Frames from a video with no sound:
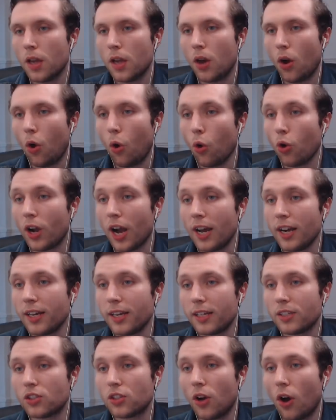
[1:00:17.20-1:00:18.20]
Organic
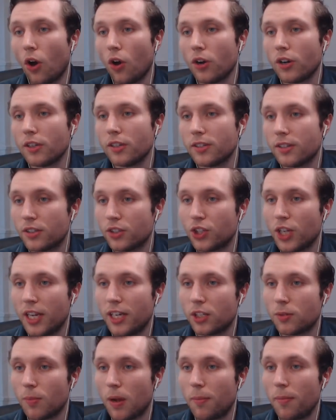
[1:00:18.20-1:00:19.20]
is carnist
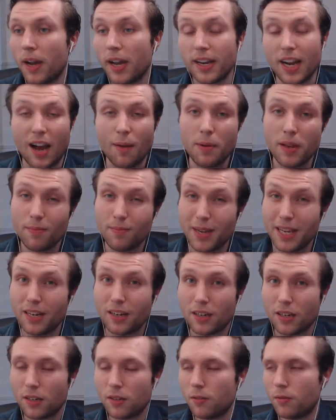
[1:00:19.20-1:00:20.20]
changed my mind. I've been
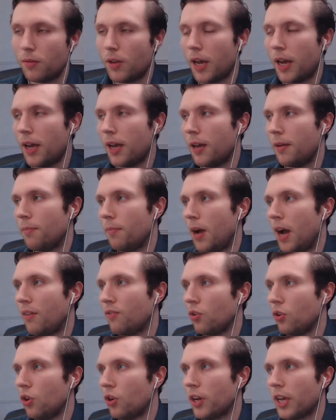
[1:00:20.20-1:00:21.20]
meaning to have
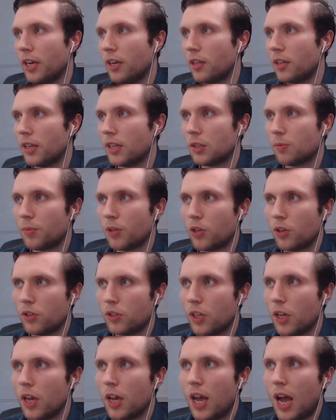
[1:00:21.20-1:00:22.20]
a look into this because,
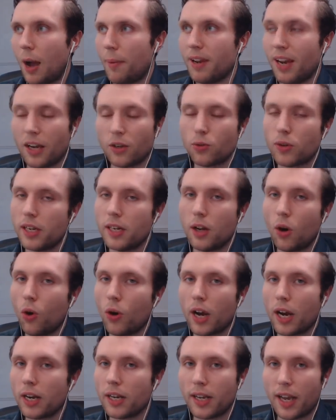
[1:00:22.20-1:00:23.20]
I mean, I don't eat
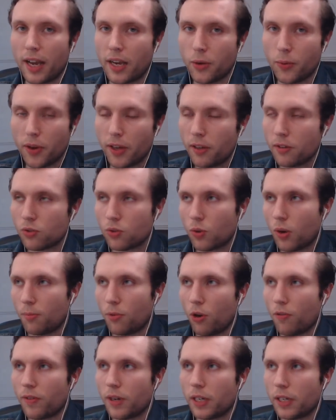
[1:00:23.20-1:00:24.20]
organic anyway, so I'm
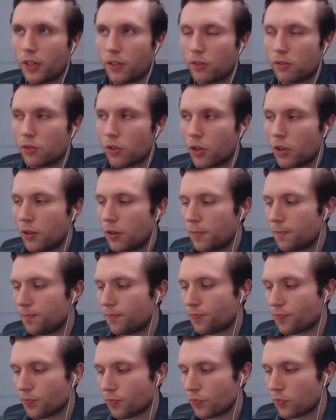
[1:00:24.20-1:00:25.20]
not really concerned,
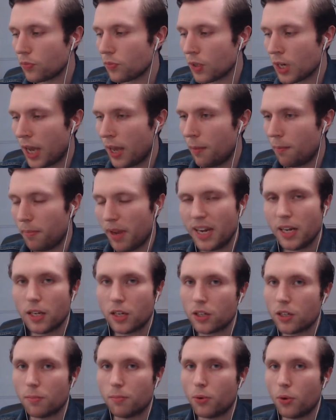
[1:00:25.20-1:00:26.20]
mainly
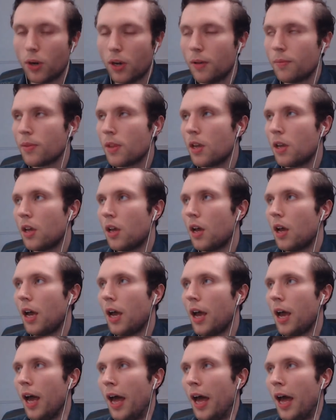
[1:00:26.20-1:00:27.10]
because I'm poor. Uh,